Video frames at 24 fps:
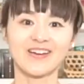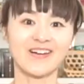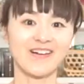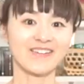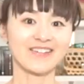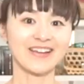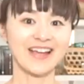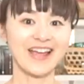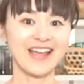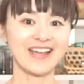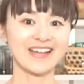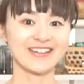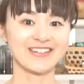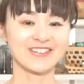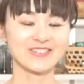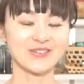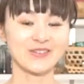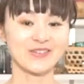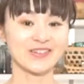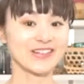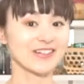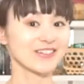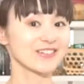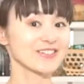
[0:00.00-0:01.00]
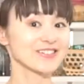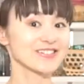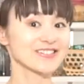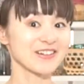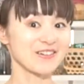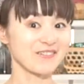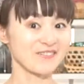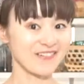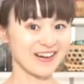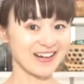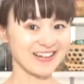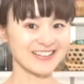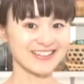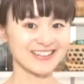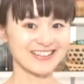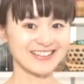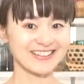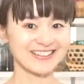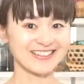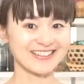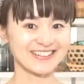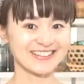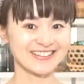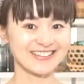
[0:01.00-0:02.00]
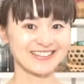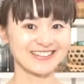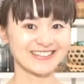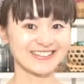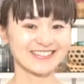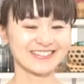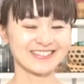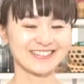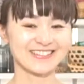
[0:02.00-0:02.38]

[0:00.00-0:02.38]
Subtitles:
Okay, so here's the ranking.